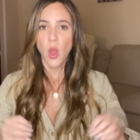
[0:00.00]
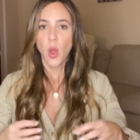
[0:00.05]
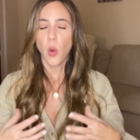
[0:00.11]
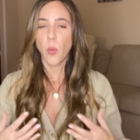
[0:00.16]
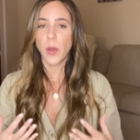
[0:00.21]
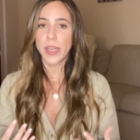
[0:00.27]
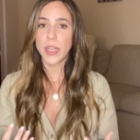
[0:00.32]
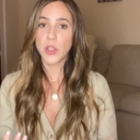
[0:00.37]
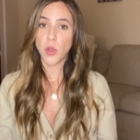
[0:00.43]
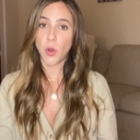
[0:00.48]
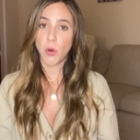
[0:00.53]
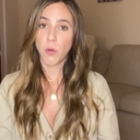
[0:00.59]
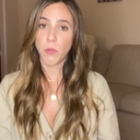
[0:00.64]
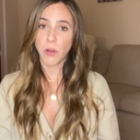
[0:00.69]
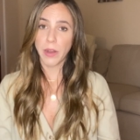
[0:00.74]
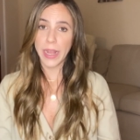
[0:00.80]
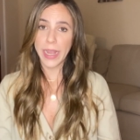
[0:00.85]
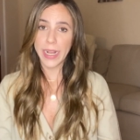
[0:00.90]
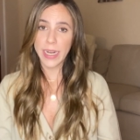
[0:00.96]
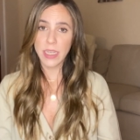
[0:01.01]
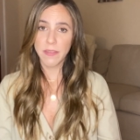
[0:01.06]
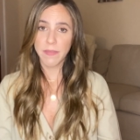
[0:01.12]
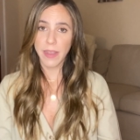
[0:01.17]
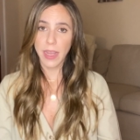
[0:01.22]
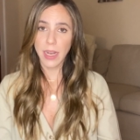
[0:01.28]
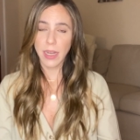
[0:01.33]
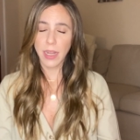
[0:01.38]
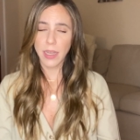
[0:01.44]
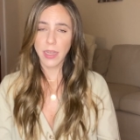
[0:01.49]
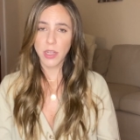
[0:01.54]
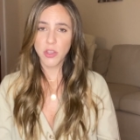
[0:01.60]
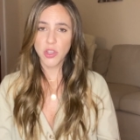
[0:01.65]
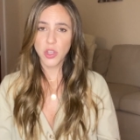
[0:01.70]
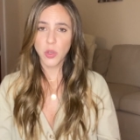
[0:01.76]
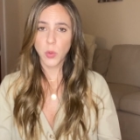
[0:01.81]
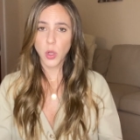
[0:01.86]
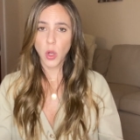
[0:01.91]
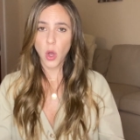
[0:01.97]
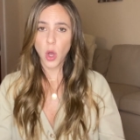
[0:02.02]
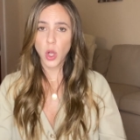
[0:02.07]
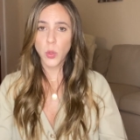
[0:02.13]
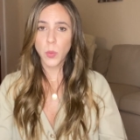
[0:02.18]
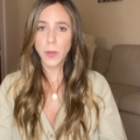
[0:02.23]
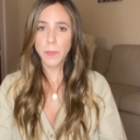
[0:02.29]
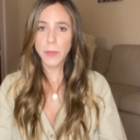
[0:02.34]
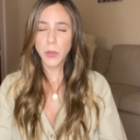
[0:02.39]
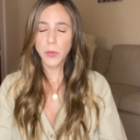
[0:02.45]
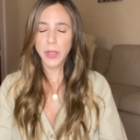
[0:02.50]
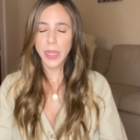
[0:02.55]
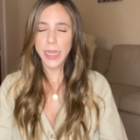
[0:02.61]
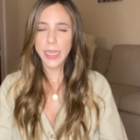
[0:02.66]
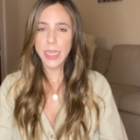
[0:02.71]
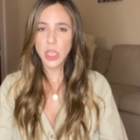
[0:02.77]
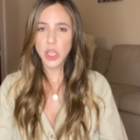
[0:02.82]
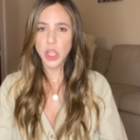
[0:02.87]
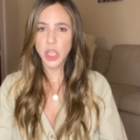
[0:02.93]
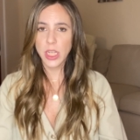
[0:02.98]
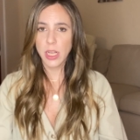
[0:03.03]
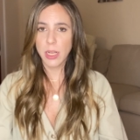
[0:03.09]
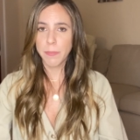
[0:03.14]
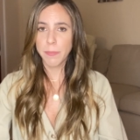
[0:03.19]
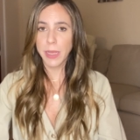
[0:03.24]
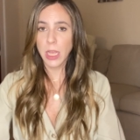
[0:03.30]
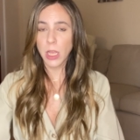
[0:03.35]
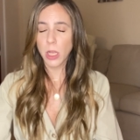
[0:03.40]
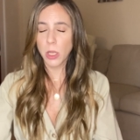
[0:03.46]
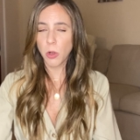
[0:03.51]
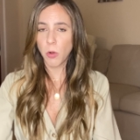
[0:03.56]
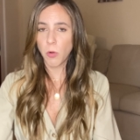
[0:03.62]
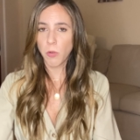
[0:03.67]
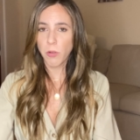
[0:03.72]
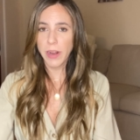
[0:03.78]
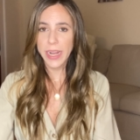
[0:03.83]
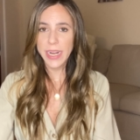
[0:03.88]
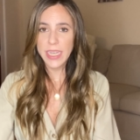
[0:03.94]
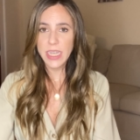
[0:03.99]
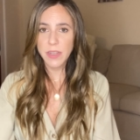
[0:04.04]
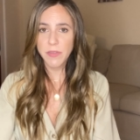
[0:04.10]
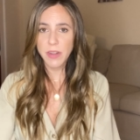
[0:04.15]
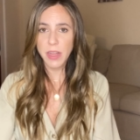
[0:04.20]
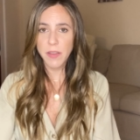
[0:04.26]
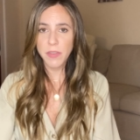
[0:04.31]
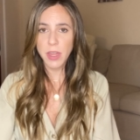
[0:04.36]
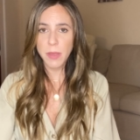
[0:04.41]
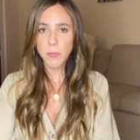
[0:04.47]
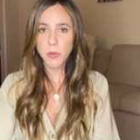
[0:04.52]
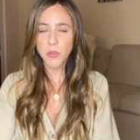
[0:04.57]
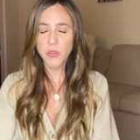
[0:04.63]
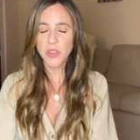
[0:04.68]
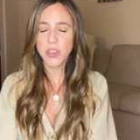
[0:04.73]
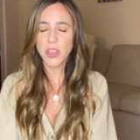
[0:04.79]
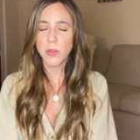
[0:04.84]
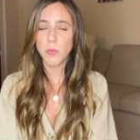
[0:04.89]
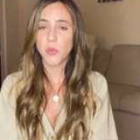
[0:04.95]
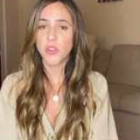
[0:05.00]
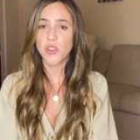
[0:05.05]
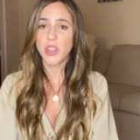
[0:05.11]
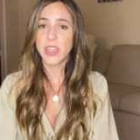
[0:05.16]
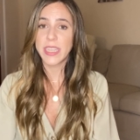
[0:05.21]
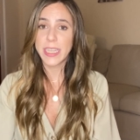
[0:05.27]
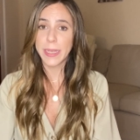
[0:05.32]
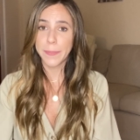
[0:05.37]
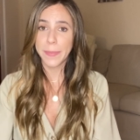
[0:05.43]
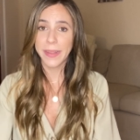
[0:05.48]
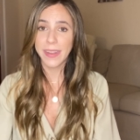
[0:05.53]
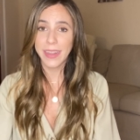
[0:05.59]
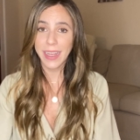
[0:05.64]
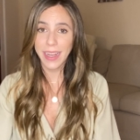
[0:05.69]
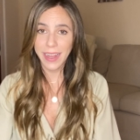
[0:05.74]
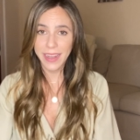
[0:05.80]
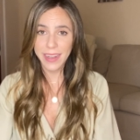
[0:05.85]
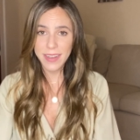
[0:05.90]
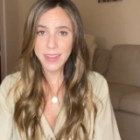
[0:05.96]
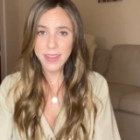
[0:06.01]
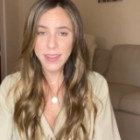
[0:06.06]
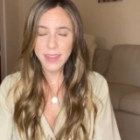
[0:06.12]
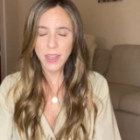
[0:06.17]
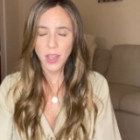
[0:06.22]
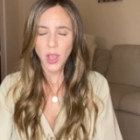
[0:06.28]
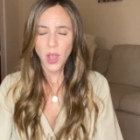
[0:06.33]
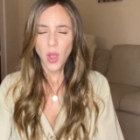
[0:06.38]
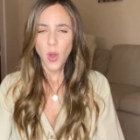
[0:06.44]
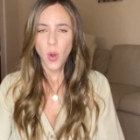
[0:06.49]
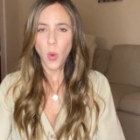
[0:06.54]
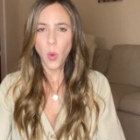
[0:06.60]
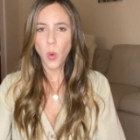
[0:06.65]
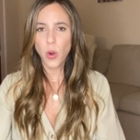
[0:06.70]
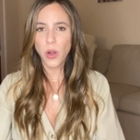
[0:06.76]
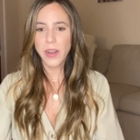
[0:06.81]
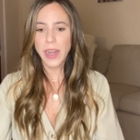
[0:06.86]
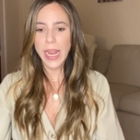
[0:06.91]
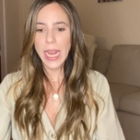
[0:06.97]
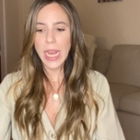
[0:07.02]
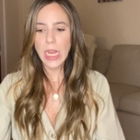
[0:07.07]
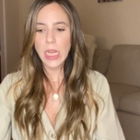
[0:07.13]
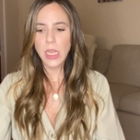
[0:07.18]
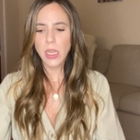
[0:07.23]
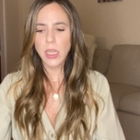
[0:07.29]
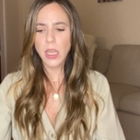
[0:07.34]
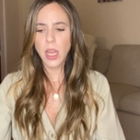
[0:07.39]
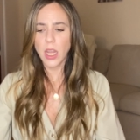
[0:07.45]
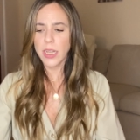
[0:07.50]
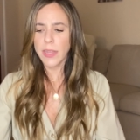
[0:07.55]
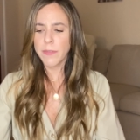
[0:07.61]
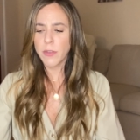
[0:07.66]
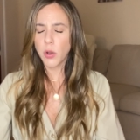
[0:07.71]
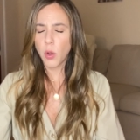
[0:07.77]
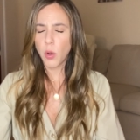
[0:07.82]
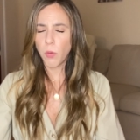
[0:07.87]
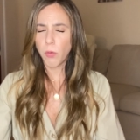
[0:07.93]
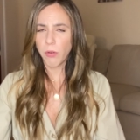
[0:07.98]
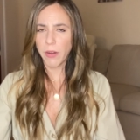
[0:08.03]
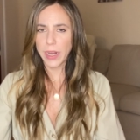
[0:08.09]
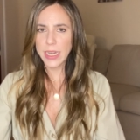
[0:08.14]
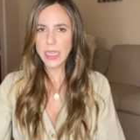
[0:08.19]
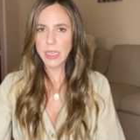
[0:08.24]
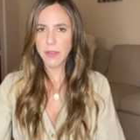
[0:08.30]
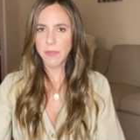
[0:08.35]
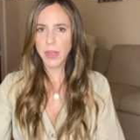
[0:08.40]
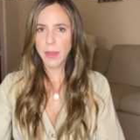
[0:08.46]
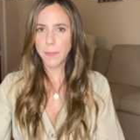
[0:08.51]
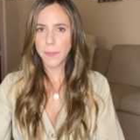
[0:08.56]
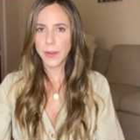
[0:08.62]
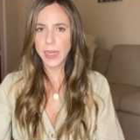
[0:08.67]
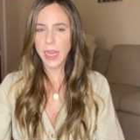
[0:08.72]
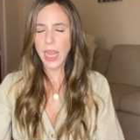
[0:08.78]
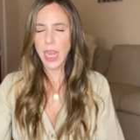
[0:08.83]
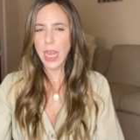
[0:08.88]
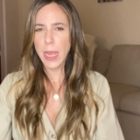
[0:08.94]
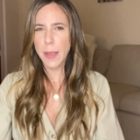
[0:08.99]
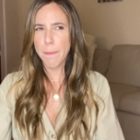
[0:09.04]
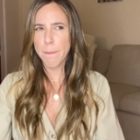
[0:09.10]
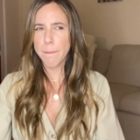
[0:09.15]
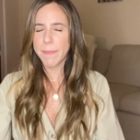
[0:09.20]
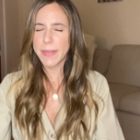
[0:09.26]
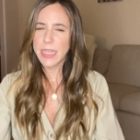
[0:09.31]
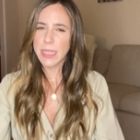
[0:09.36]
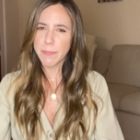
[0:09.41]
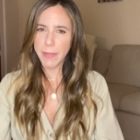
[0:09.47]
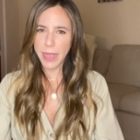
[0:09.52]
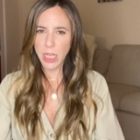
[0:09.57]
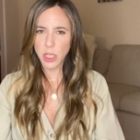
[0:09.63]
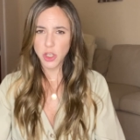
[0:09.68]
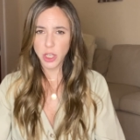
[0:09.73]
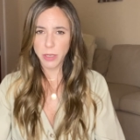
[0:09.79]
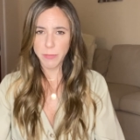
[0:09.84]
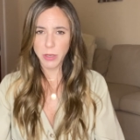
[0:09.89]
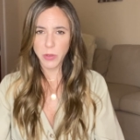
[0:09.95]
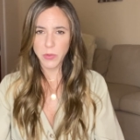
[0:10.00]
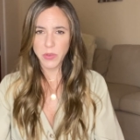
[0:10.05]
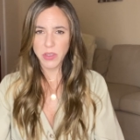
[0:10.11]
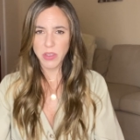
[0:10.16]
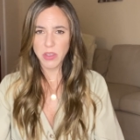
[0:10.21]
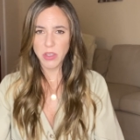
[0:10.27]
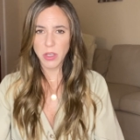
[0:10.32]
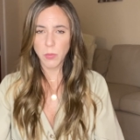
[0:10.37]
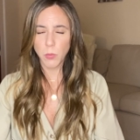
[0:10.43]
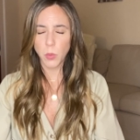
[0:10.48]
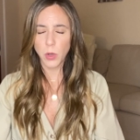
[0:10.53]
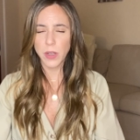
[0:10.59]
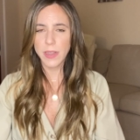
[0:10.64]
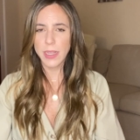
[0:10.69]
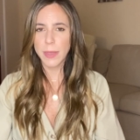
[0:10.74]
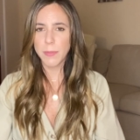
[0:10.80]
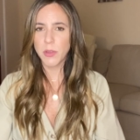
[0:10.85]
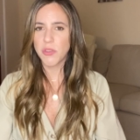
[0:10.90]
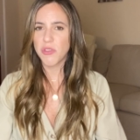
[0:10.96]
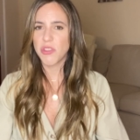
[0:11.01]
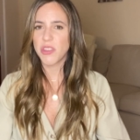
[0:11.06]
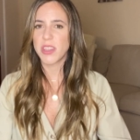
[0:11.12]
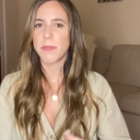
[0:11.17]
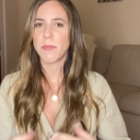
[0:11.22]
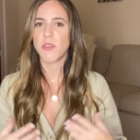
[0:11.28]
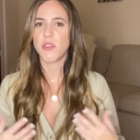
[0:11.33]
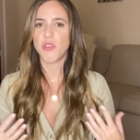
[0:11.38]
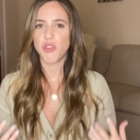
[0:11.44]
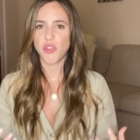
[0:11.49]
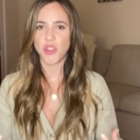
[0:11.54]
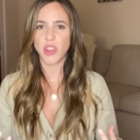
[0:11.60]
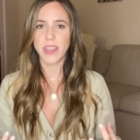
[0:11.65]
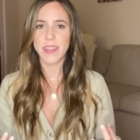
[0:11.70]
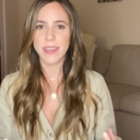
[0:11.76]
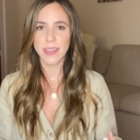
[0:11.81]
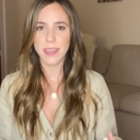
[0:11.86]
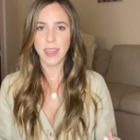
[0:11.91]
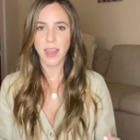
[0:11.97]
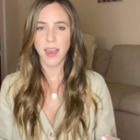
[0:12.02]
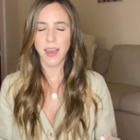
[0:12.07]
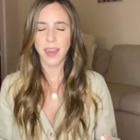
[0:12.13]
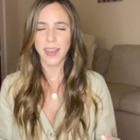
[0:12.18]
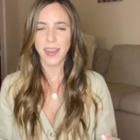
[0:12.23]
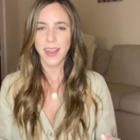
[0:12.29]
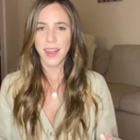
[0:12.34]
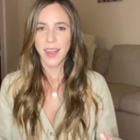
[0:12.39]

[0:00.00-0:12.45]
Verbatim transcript: when it's overactivated. And so an autoimmune condition could be an overactivity of the immune system, which it typically is, or a not even overactivity, but a mismatch immune system where the immune system is just not